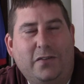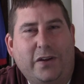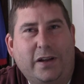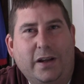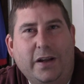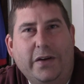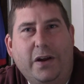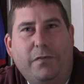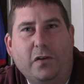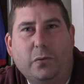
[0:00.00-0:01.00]
It's like,
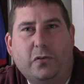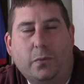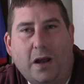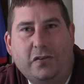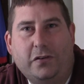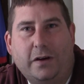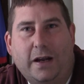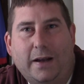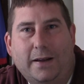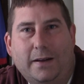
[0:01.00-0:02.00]
if this was a
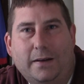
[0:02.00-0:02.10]
restaurant,